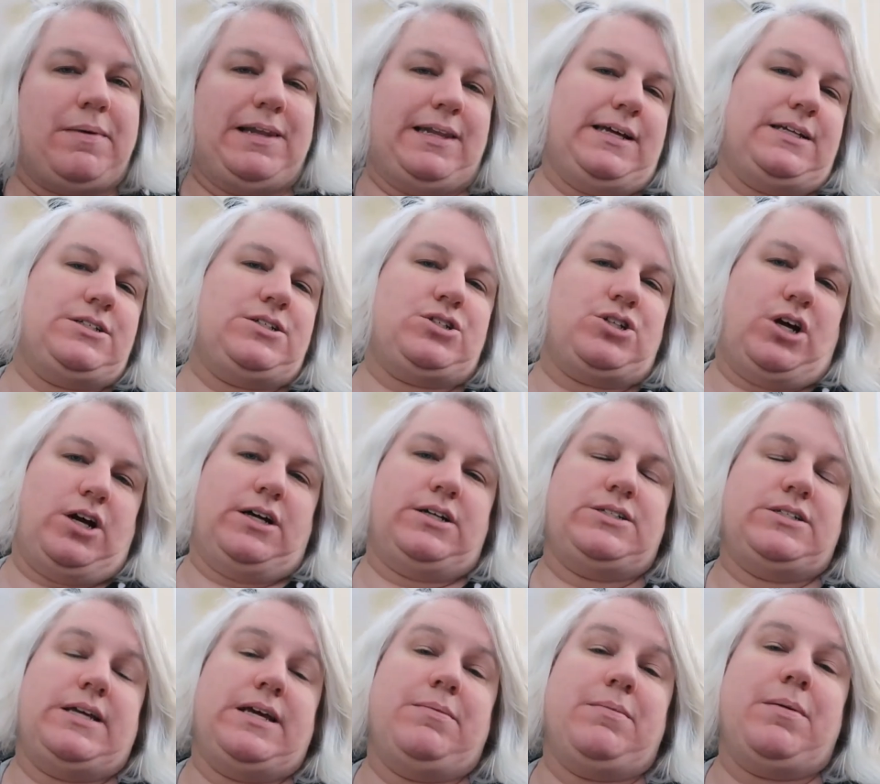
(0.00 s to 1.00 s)
I like to talk
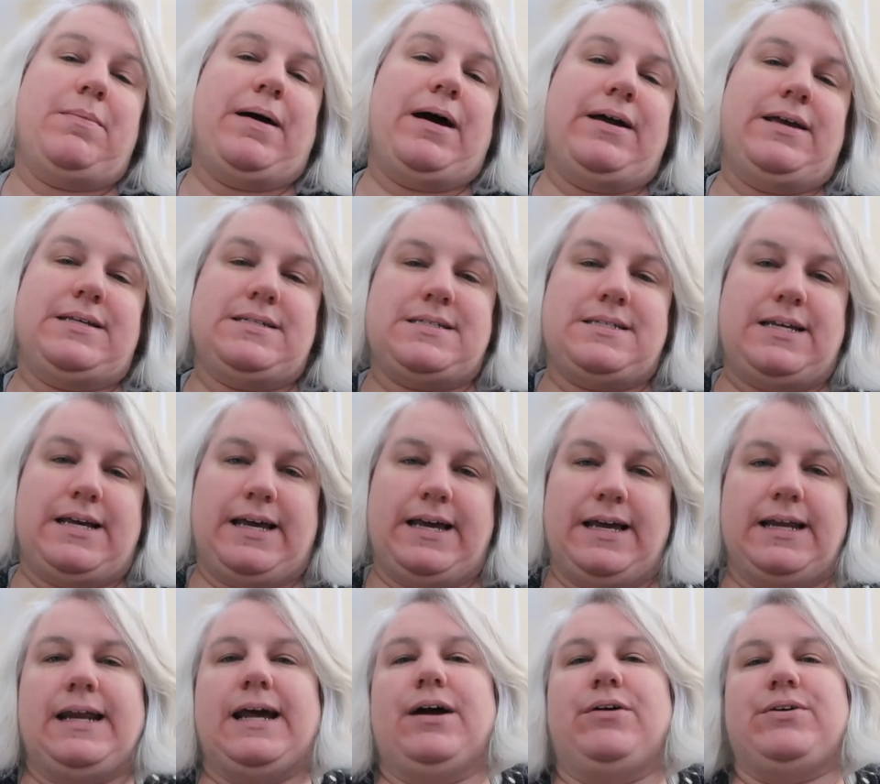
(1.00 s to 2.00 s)
to him about his day
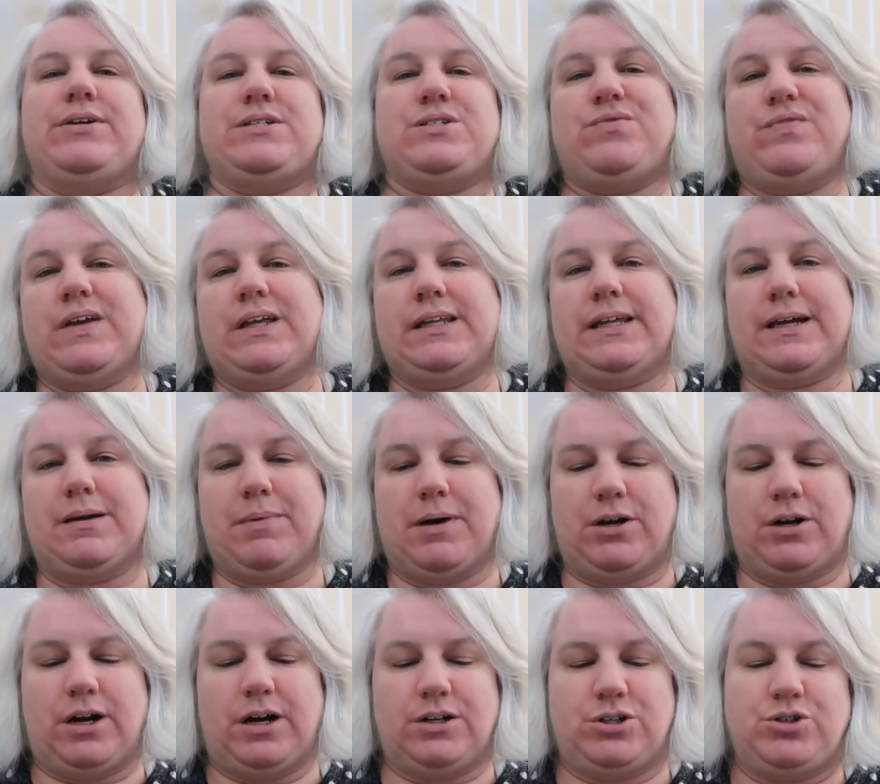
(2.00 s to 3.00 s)
and how he's feeling
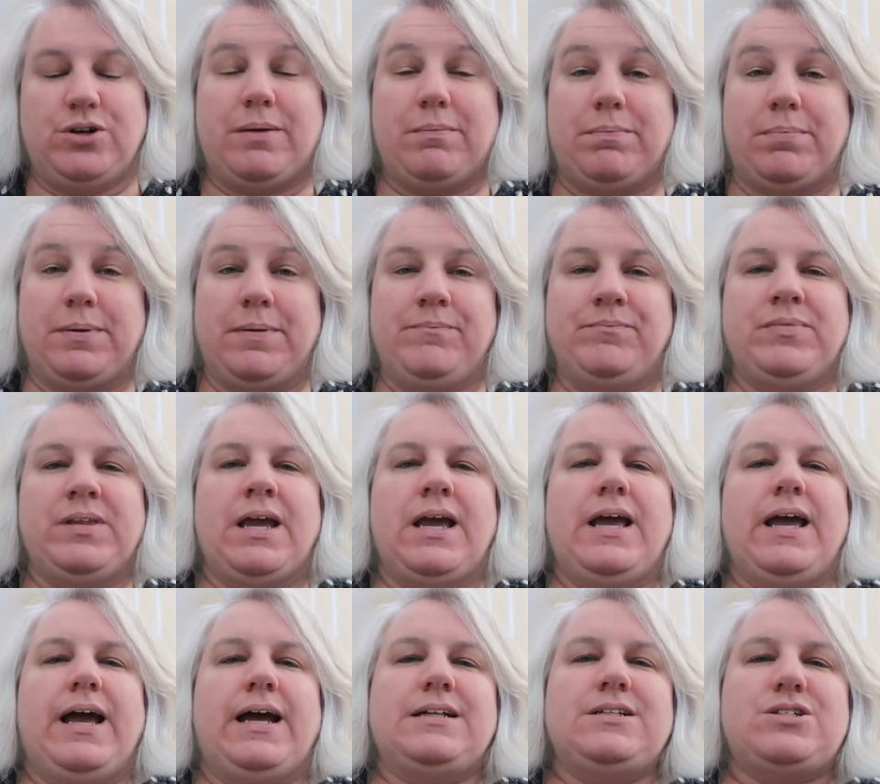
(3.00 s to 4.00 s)
about our trip.
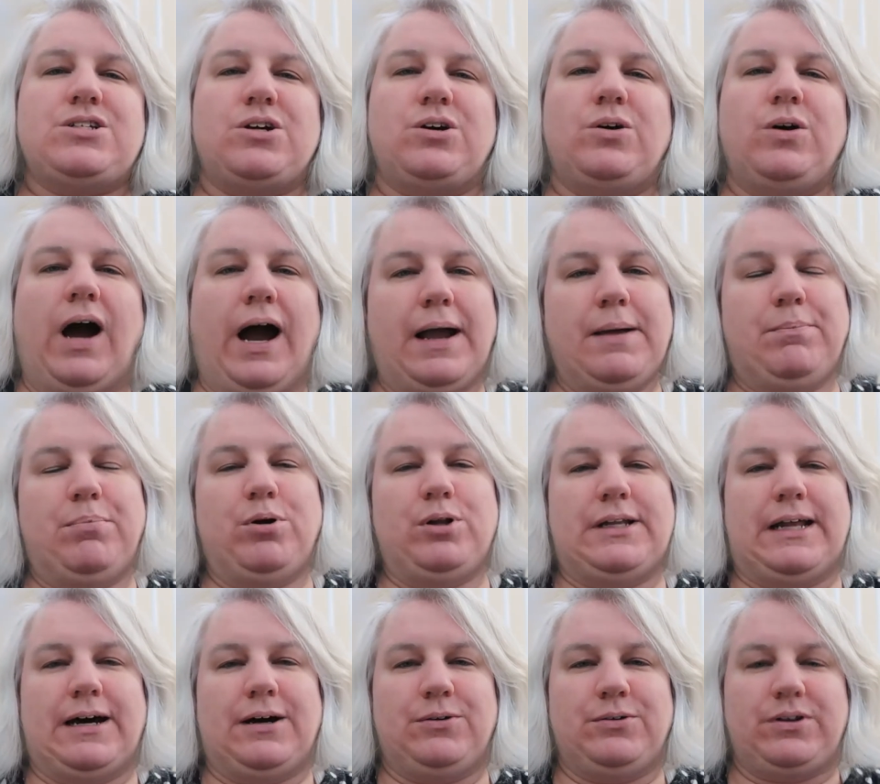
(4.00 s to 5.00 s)
And so I
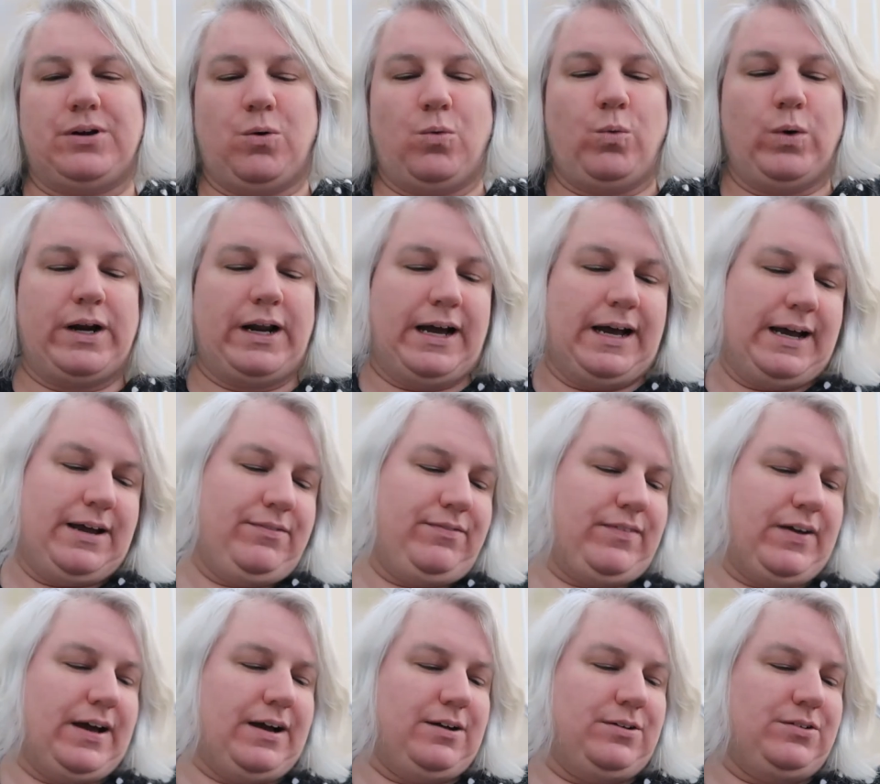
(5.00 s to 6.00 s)
pull out what I
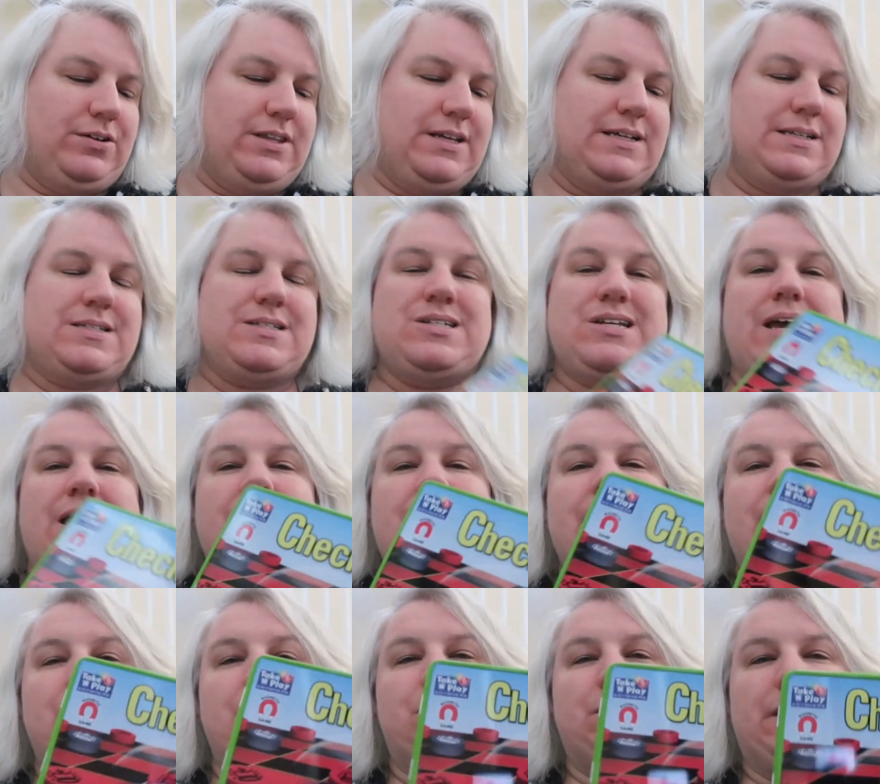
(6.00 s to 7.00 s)
found, these
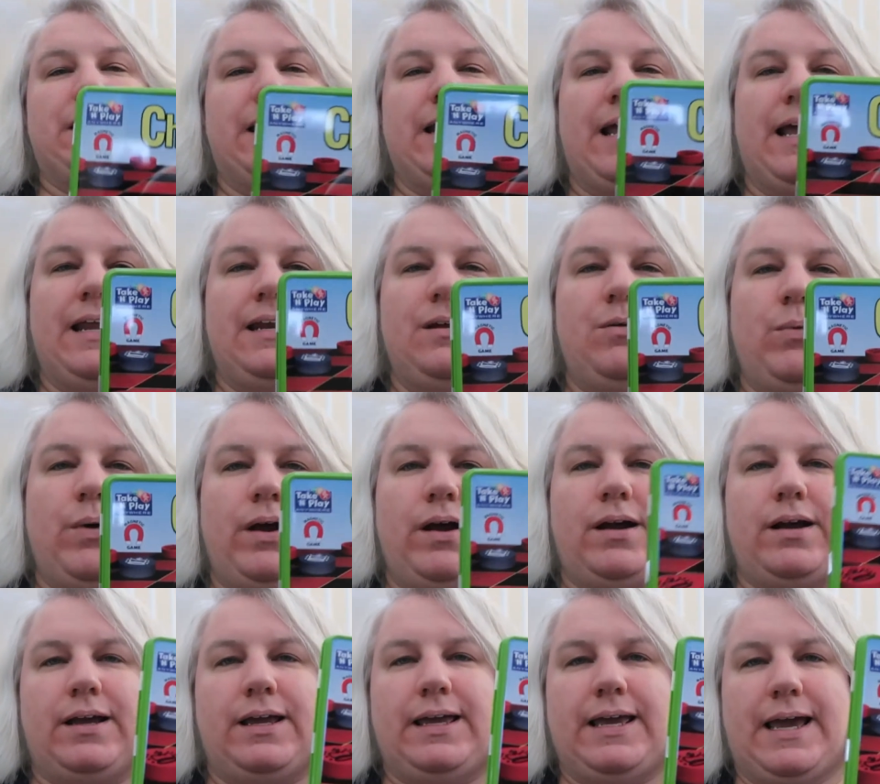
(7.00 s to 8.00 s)
take and play
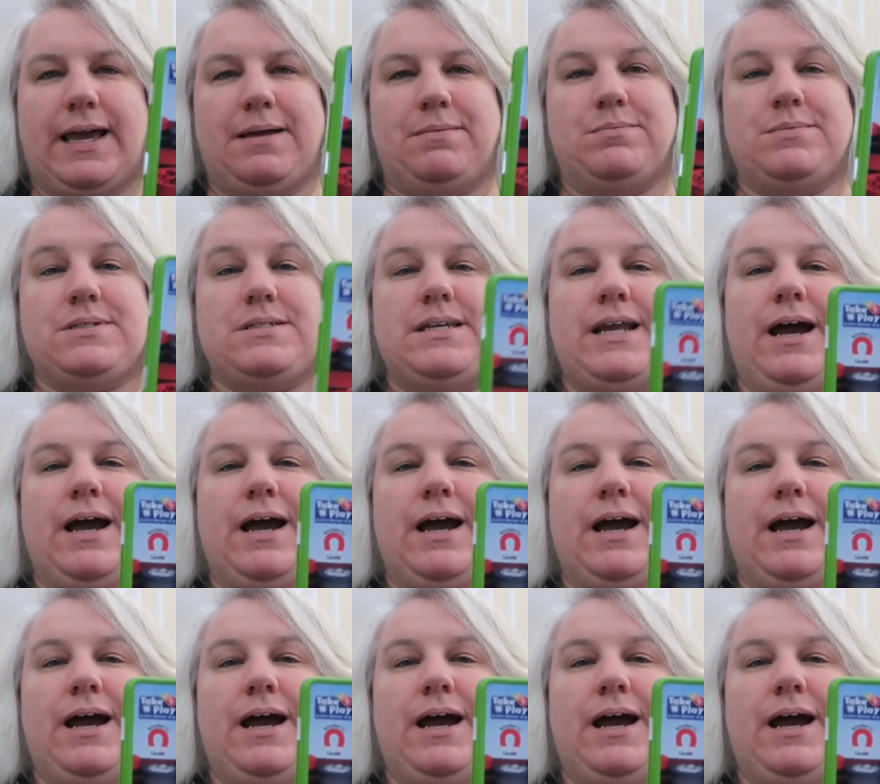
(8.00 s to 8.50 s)
anywhere games.